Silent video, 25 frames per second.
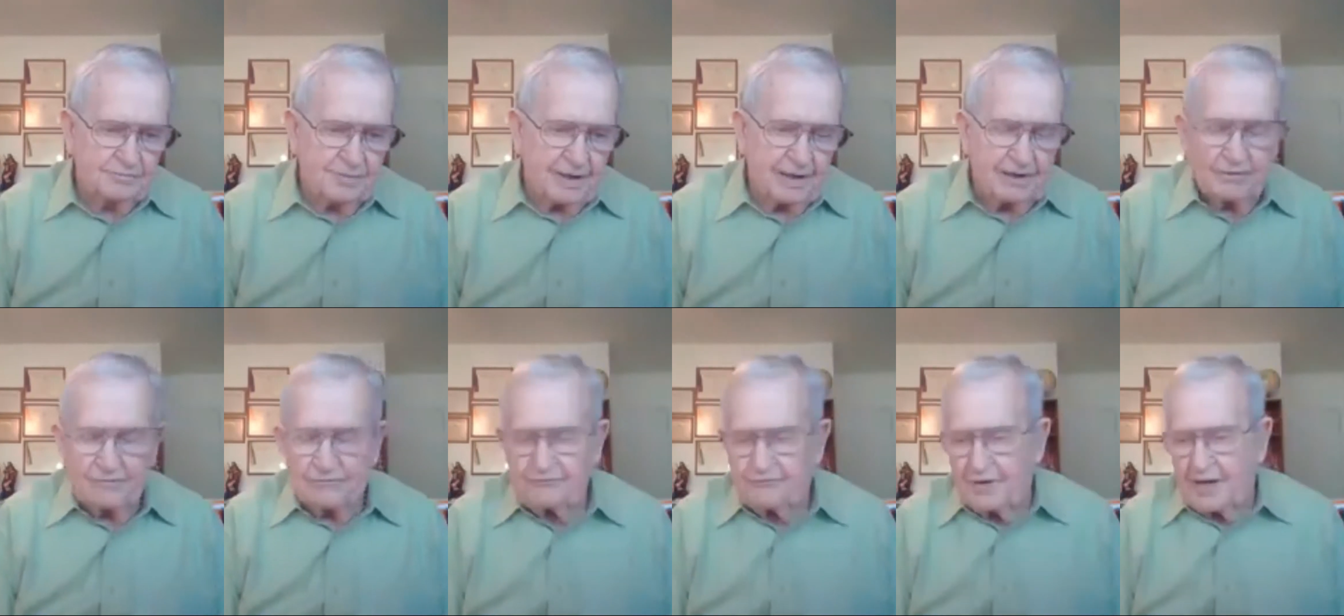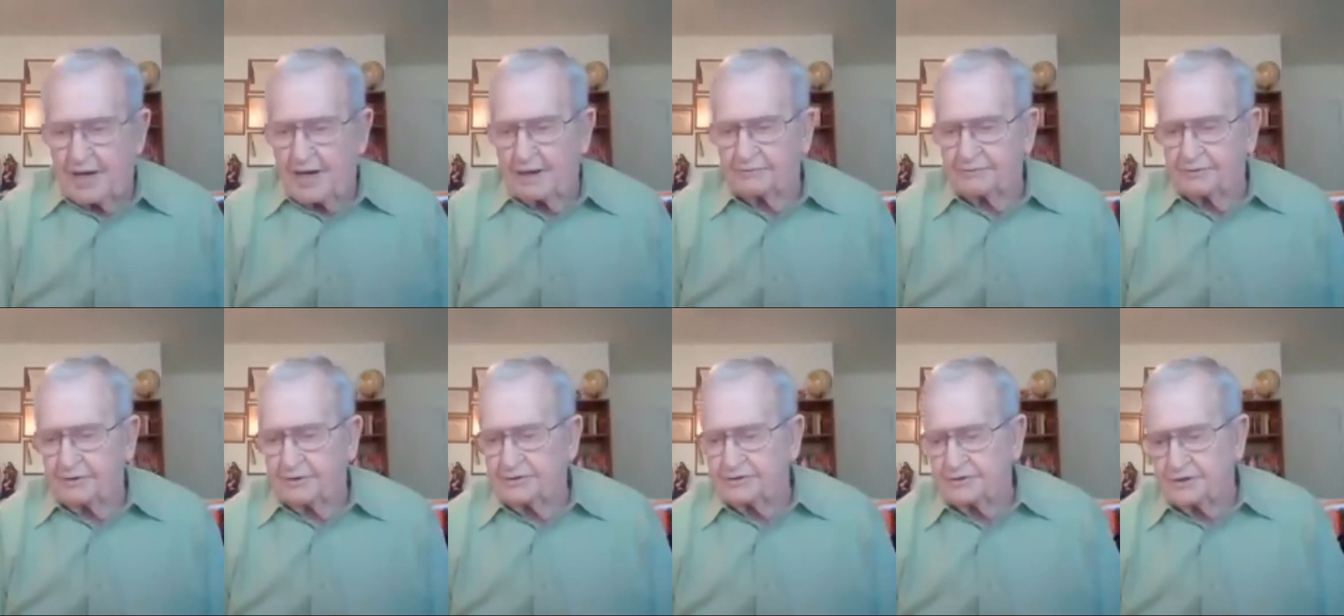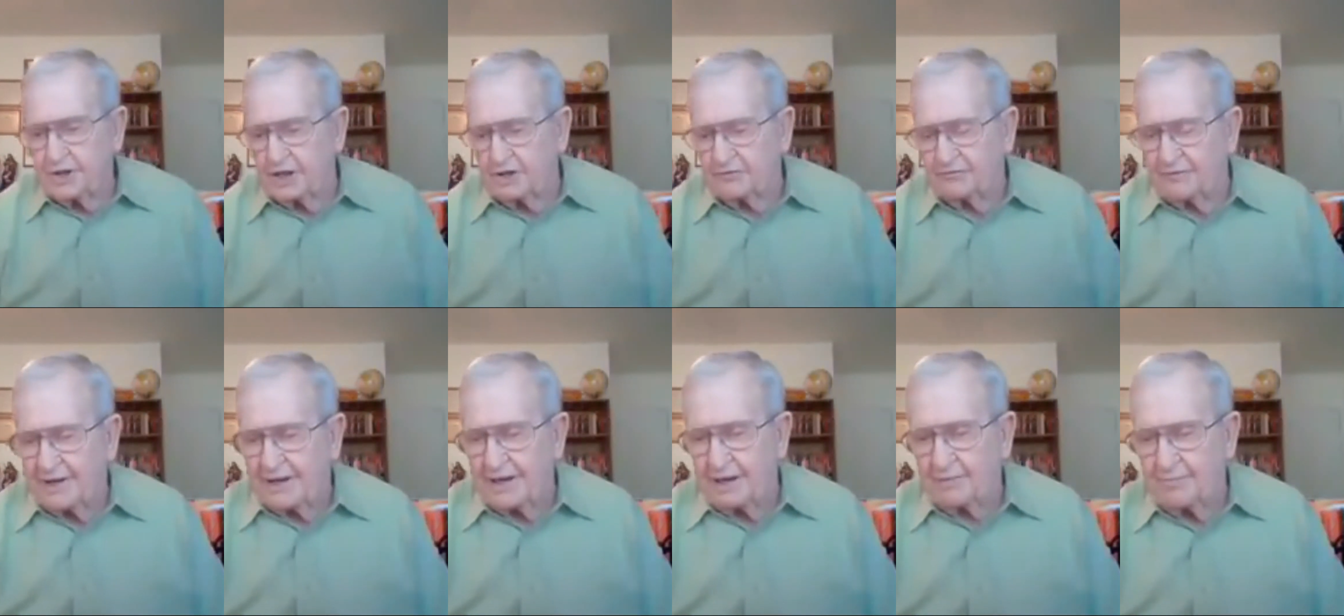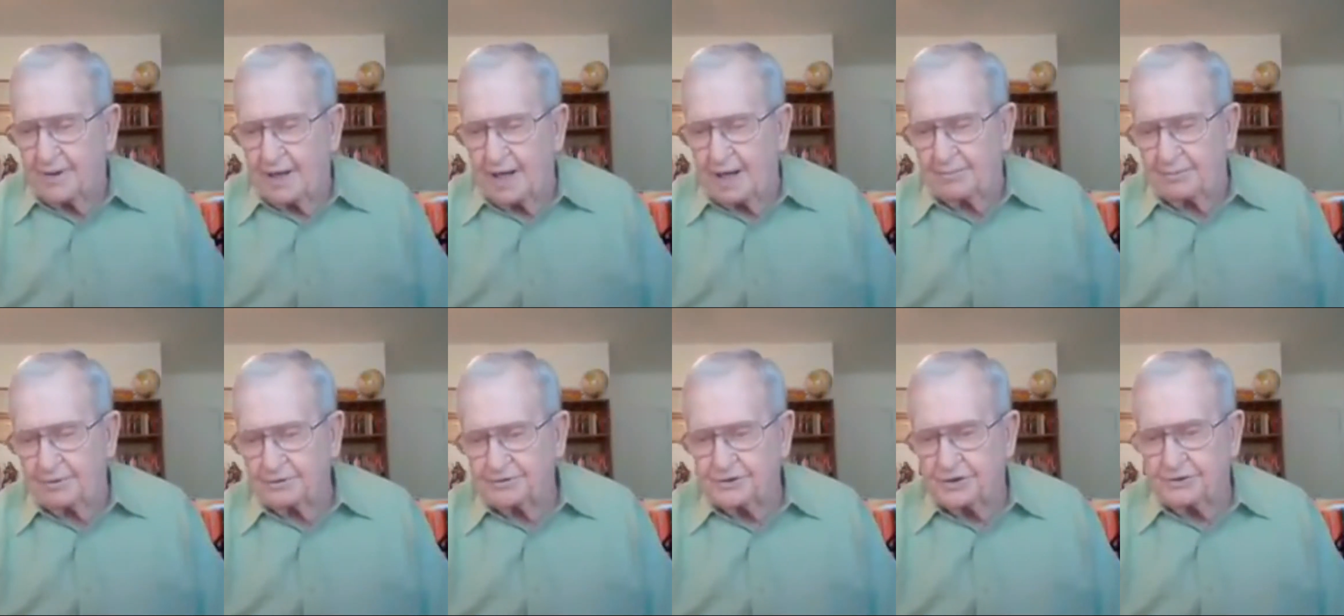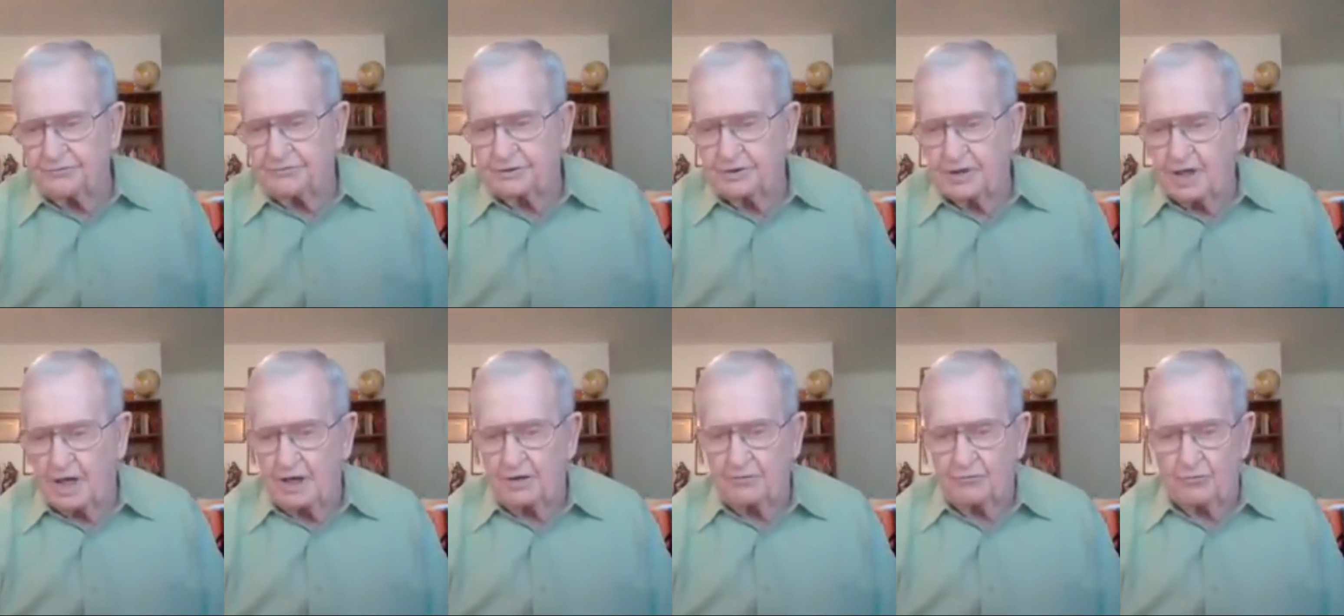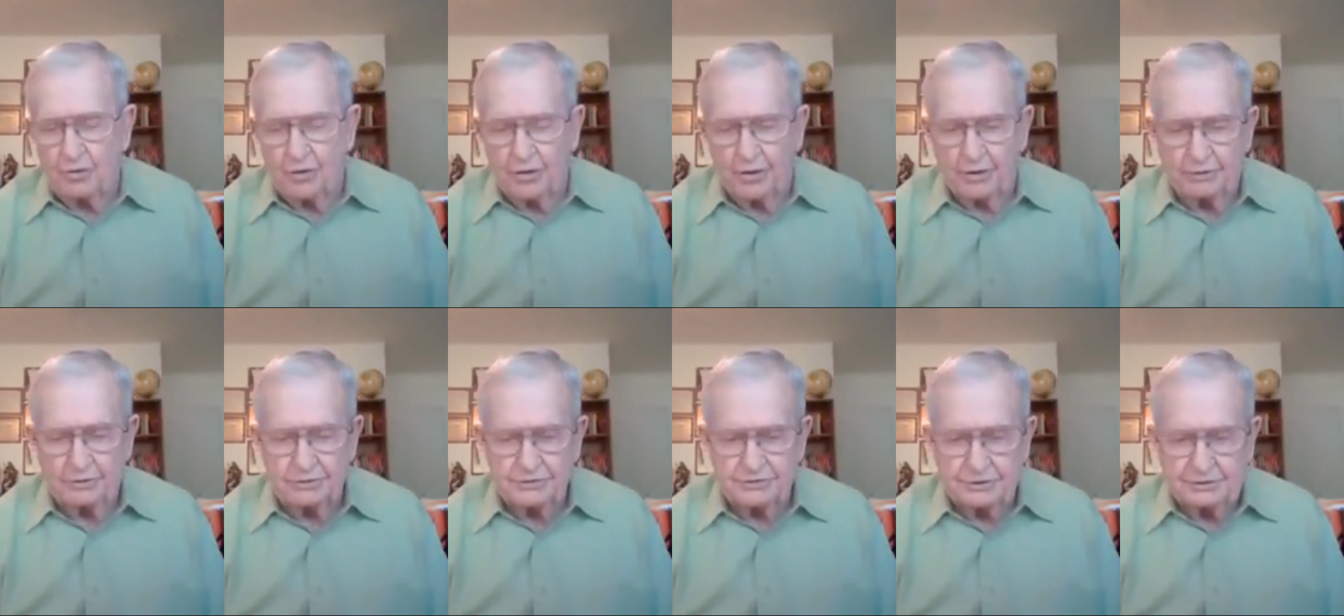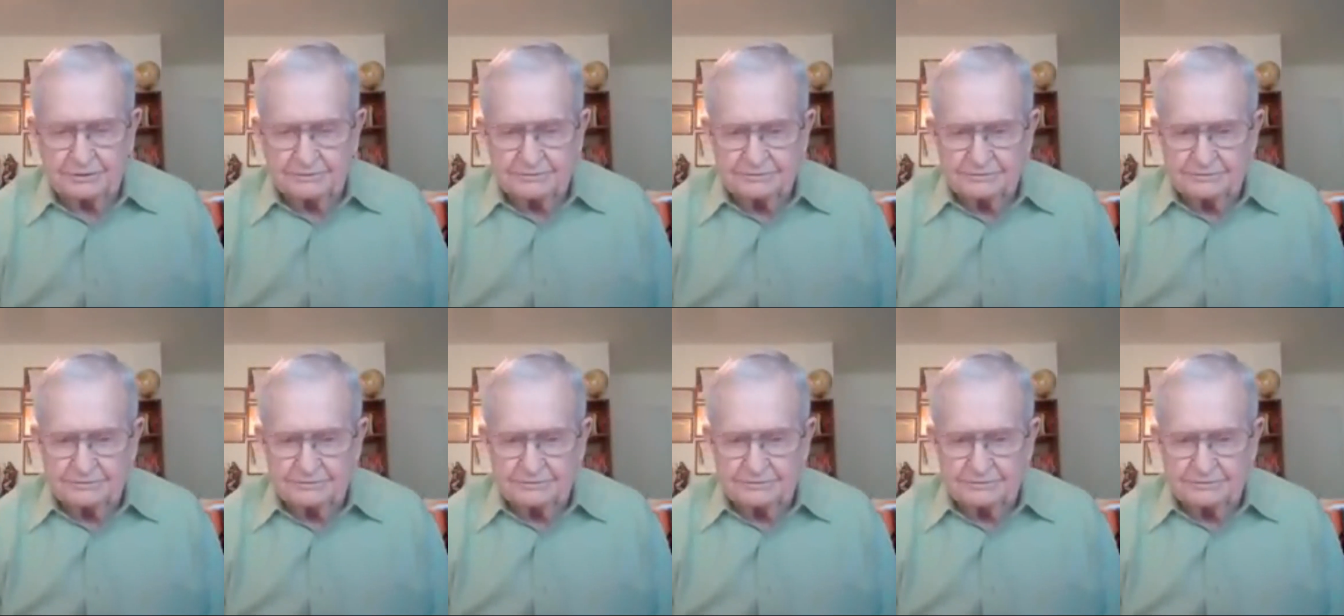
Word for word: Matter of fact, the state of Alabama has even gotten worse.